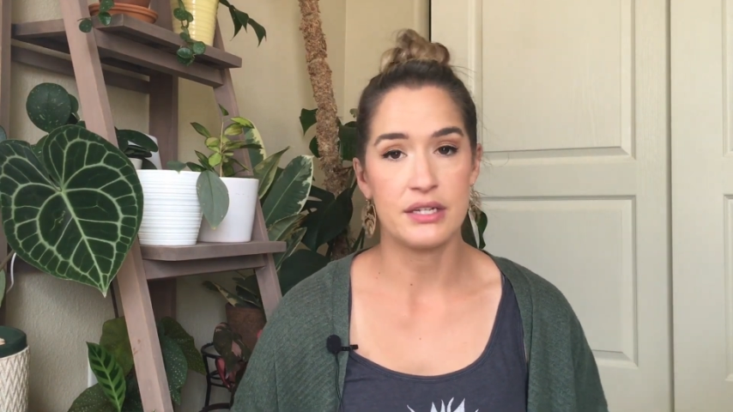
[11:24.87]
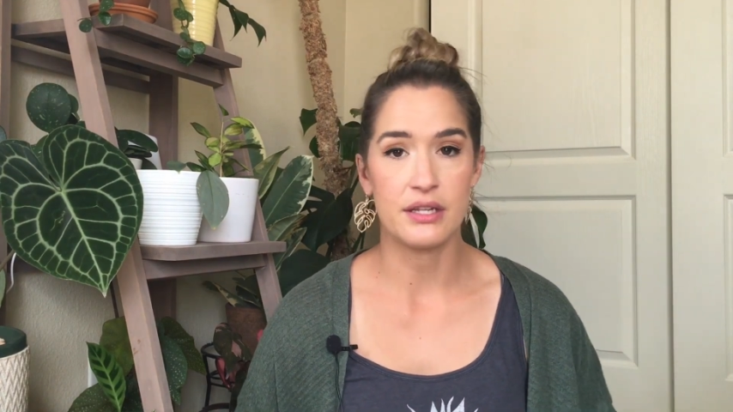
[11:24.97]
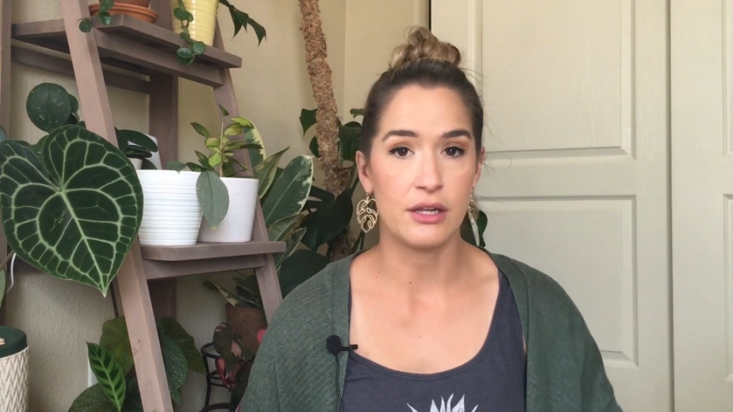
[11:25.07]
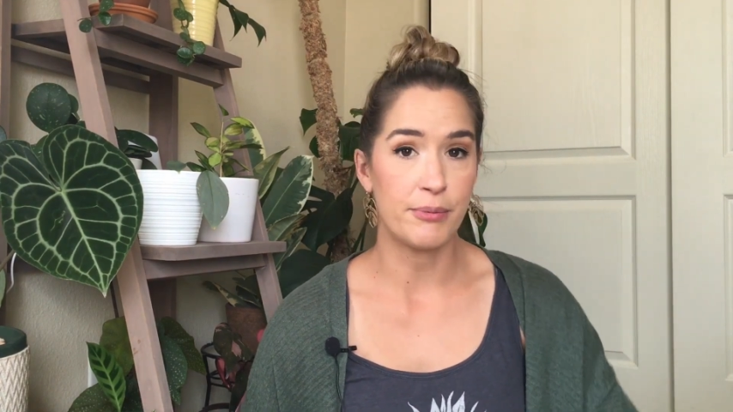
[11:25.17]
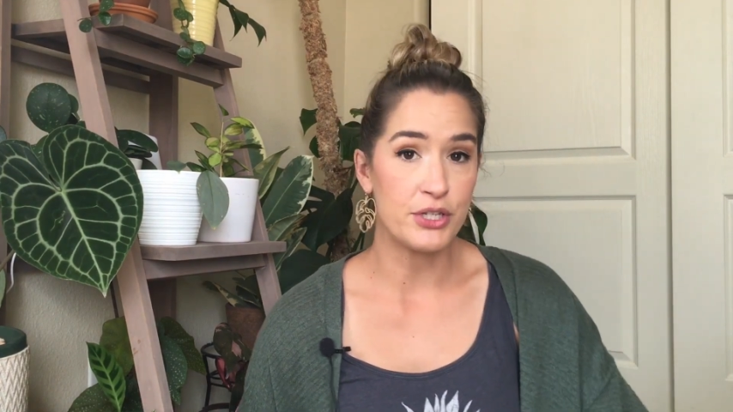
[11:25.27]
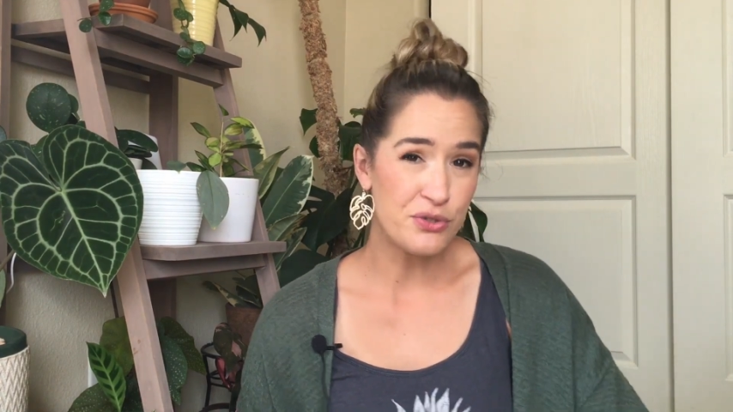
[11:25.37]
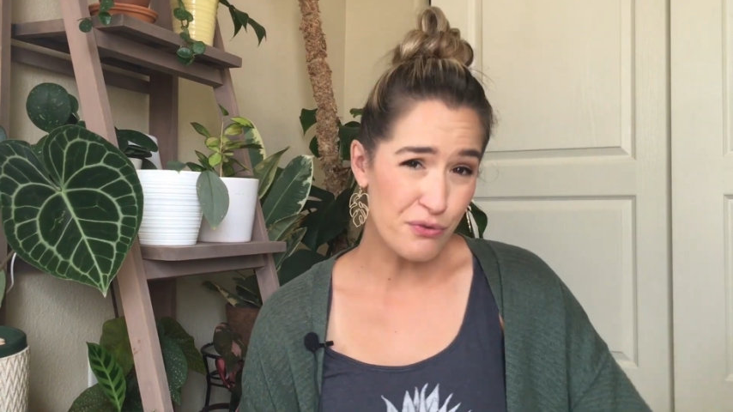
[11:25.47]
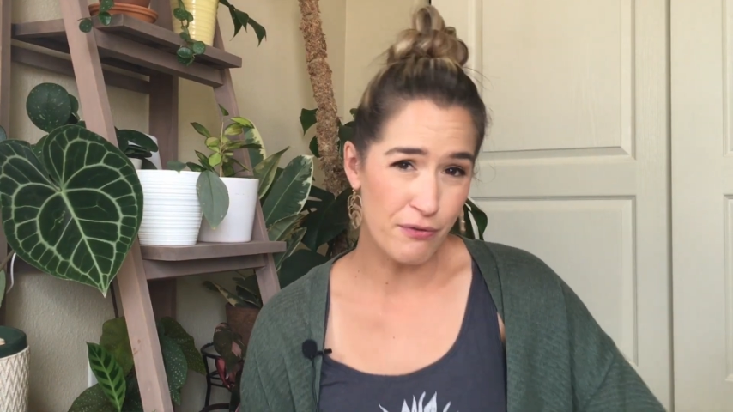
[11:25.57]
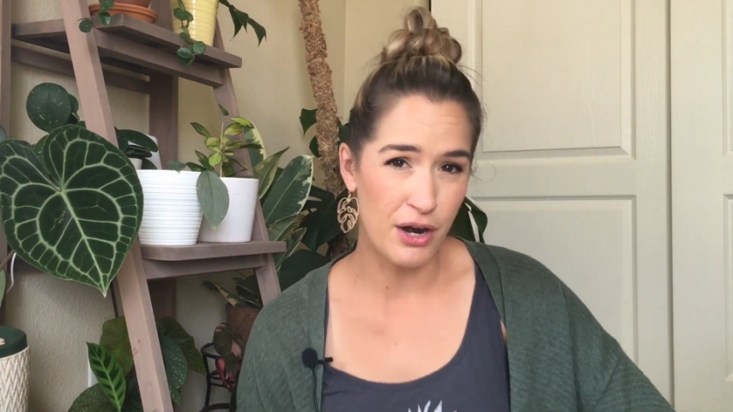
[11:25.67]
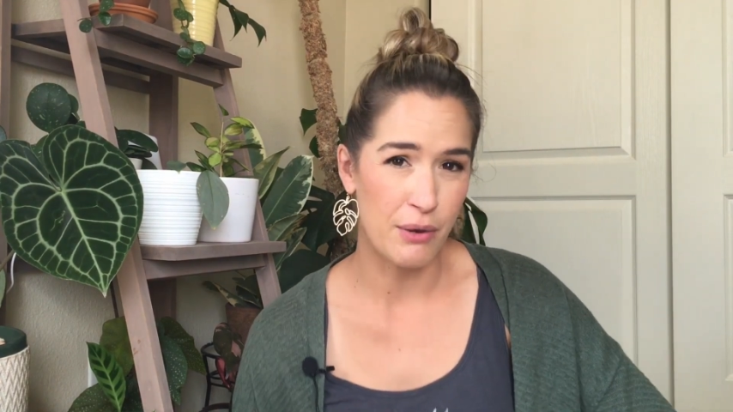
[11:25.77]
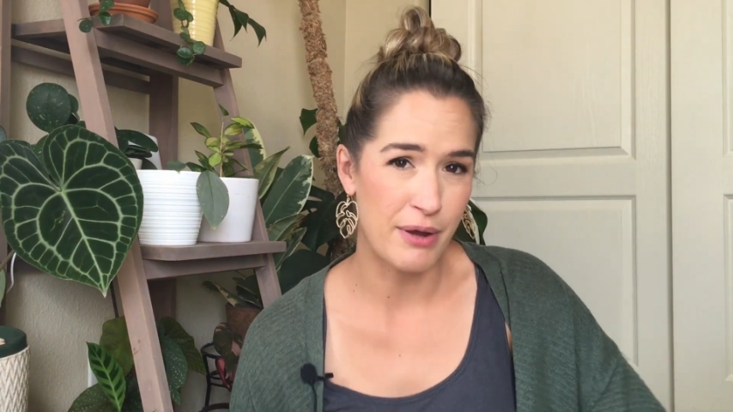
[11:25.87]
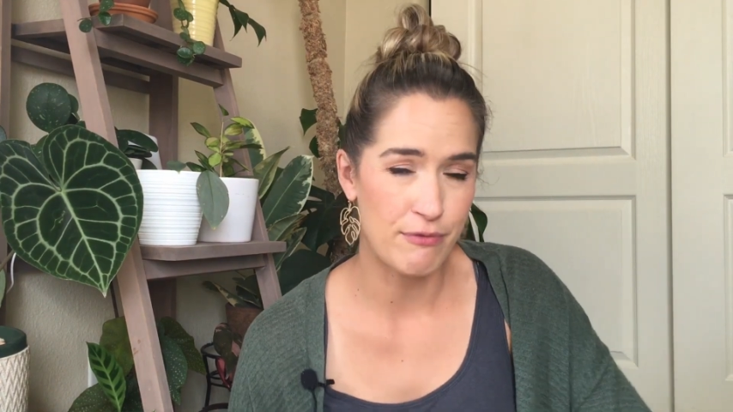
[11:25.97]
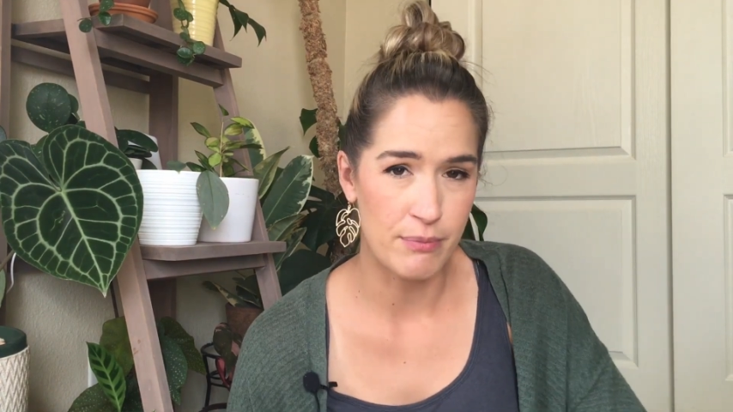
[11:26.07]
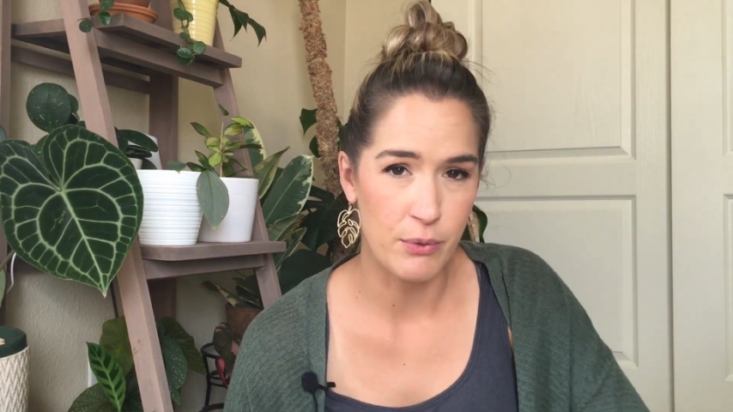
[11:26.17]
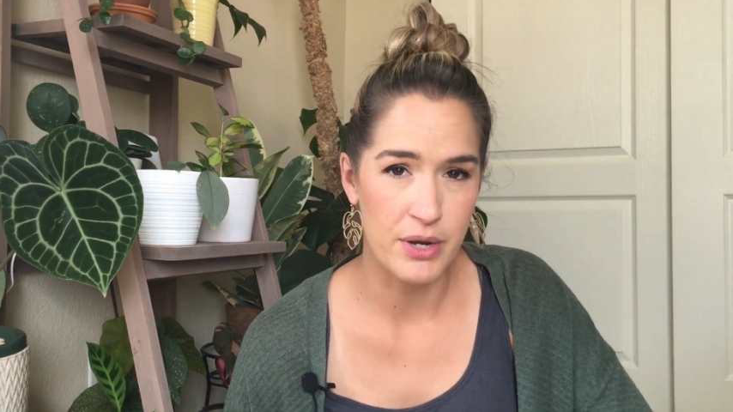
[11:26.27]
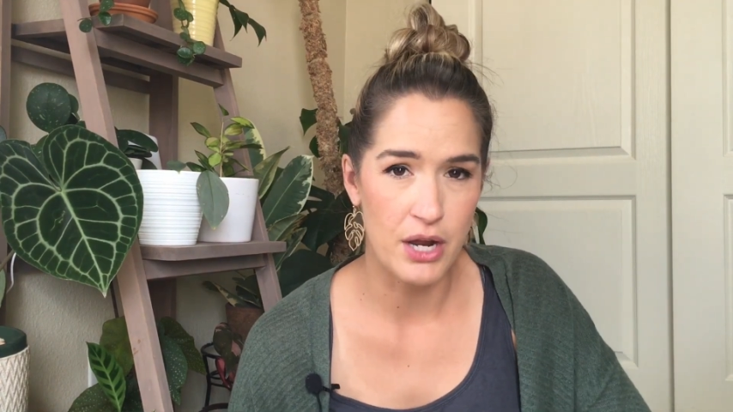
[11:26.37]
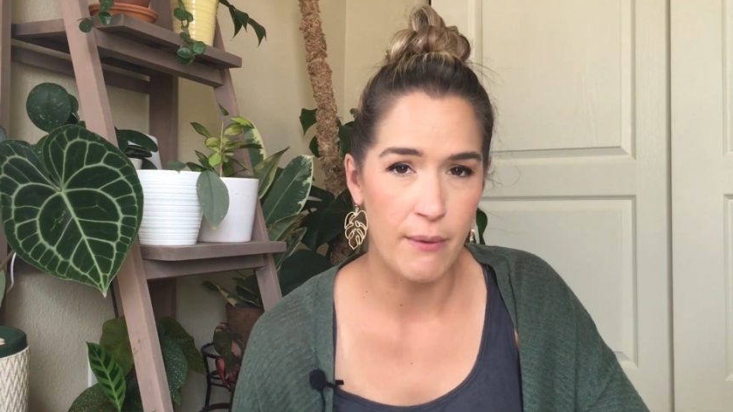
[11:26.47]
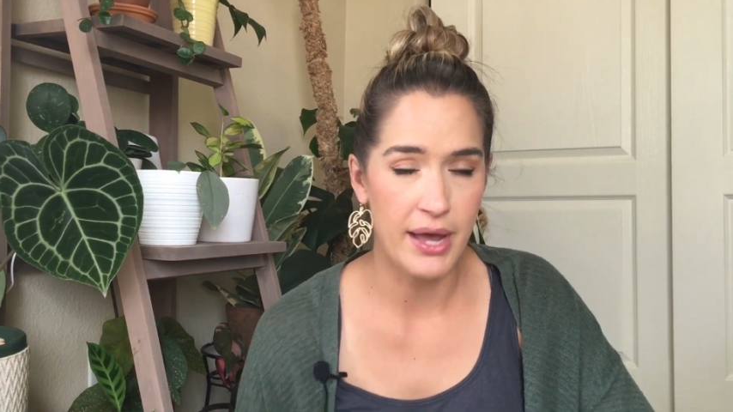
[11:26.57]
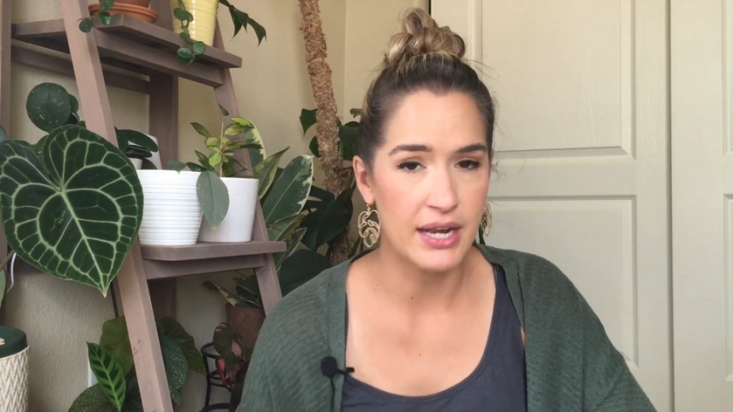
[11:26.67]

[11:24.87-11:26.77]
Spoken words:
is a little bit too far away from the window